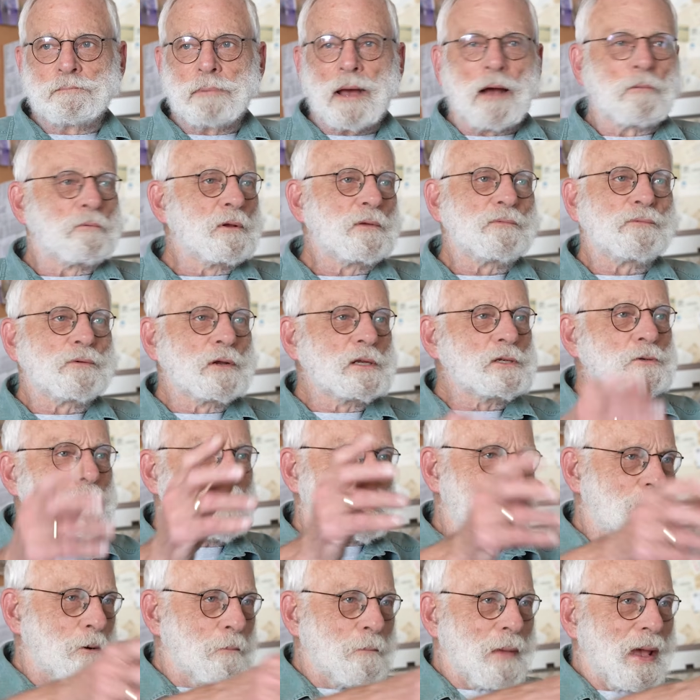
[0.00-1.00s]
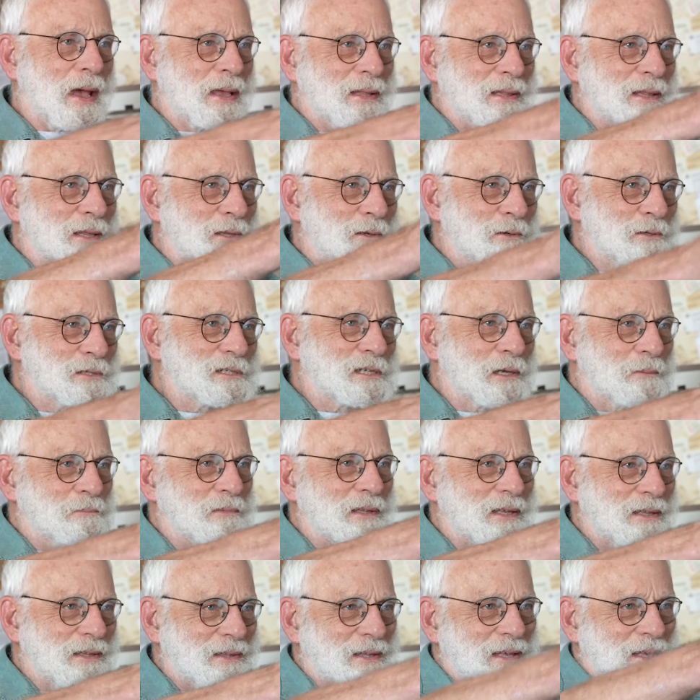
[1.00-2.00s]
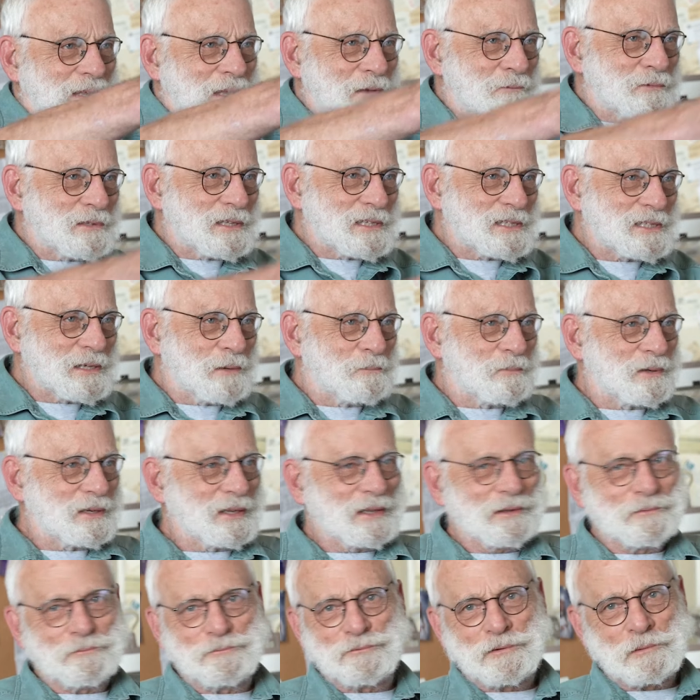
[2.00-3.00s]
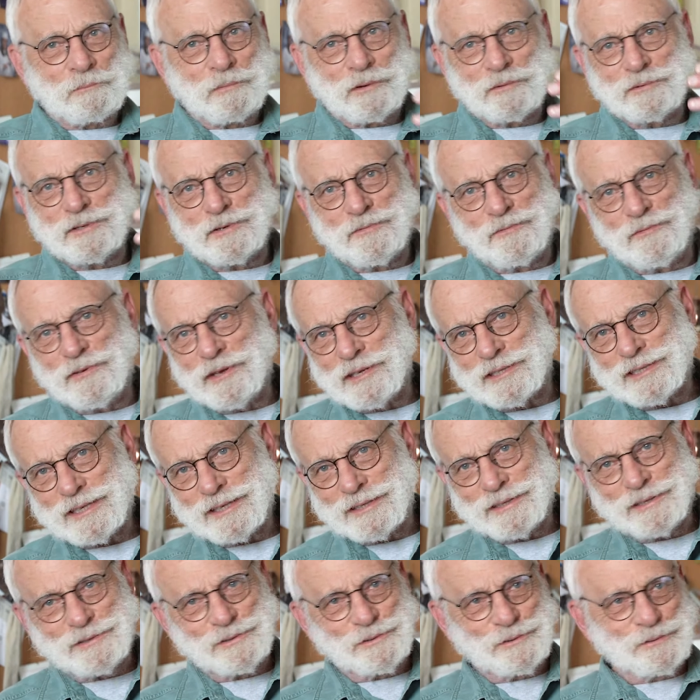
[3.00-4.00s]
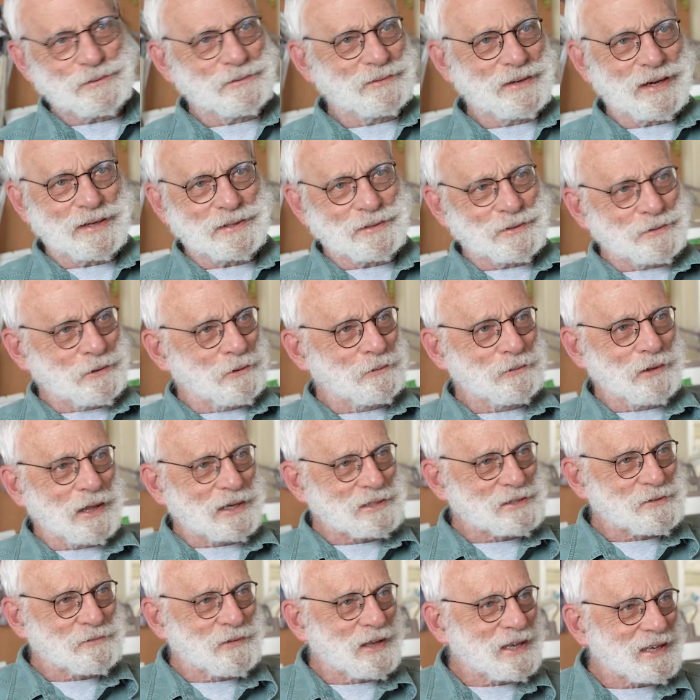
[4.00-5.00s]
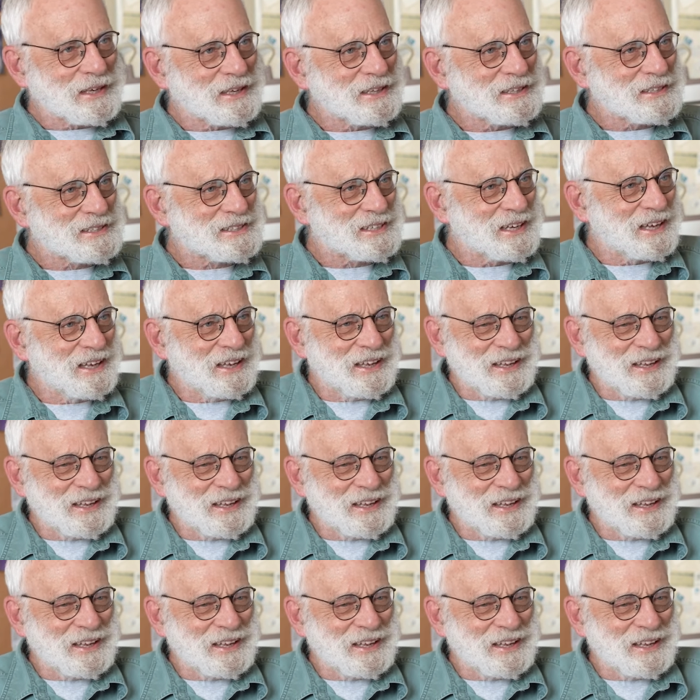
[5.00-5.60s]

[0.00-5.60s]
a refrigerator magnet or something to give to somebody from a visit to I don't know Las Vegas.